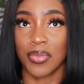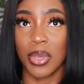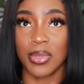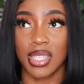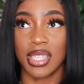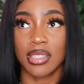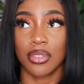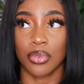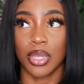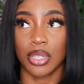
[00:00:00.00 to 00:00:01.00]
It was less than
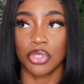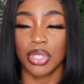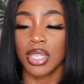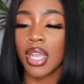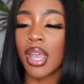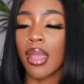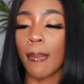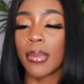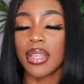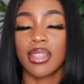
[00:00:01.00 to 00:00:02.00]
300.
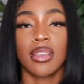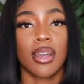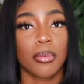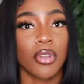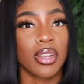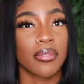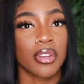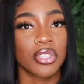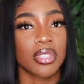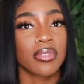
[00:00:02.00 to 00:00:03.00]
But the upgraded
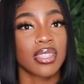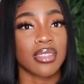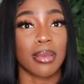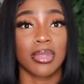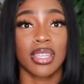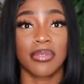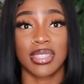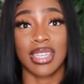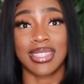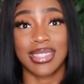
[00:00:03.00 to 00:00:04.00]
version of this, I believe, is
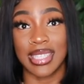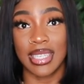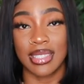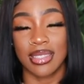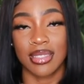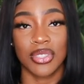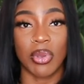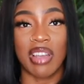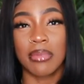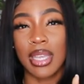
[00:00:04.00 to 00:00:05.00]
like six. So
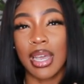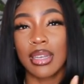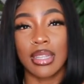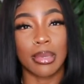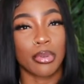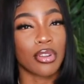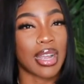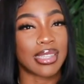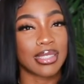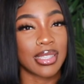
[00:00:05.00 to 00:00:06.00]
I've been kind of like
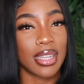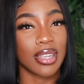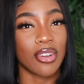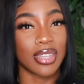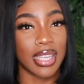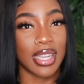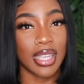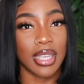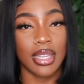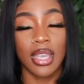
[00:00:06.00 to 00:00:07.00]
procrastinating on getting
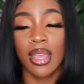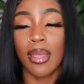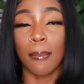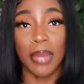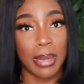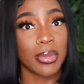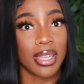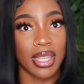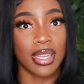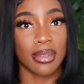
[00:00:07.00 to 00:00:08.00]
it, but I'm
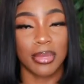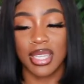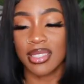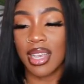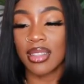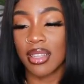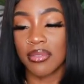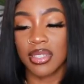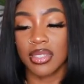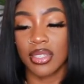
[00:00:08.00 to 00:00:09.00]
gonna get it because I love
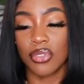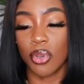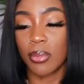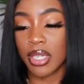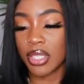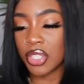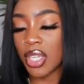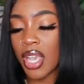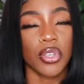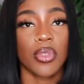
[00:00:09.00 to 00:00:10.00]
this thing so much.
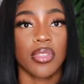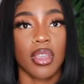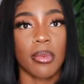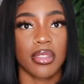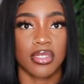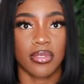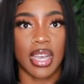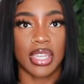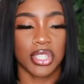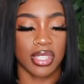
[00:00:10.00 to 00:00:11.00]
So the thing about this
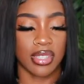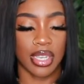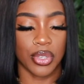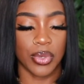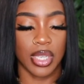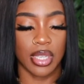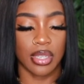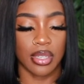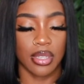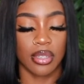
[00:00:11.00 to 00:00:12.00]
flash is that you
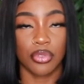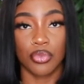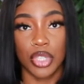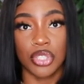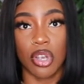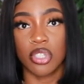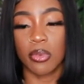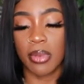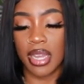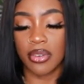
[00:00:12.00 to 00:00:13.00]
need
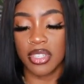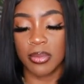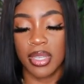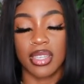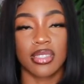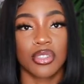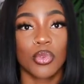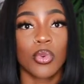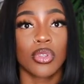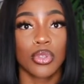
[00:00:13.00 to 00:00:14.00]
rechargeable batteries because you
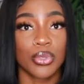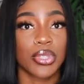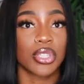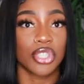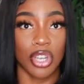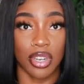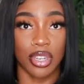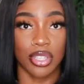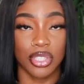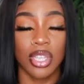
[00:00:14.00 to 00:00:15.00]
will lose a
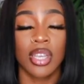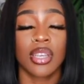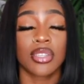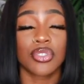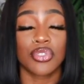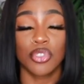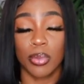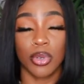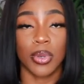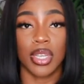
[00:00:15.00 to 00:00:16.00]
charge
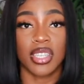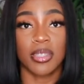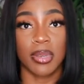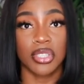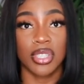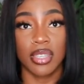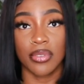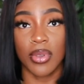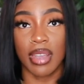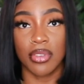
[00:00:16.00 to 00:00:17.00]
super quick, especially if
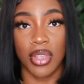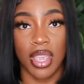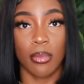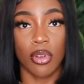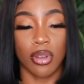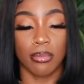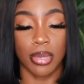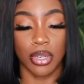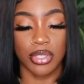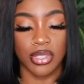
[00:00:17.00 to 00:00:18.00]
you have your camera on
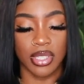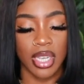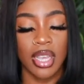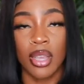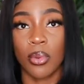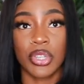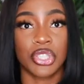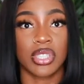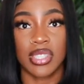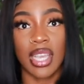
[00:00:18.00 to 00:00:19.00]
burst where it's
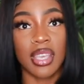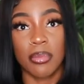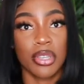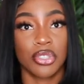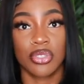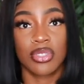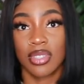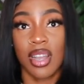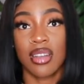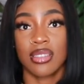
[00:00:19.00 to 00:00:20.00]
just taking pictures
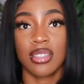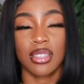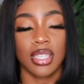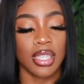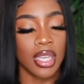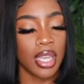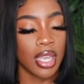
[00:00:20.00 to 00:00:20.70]
constantly.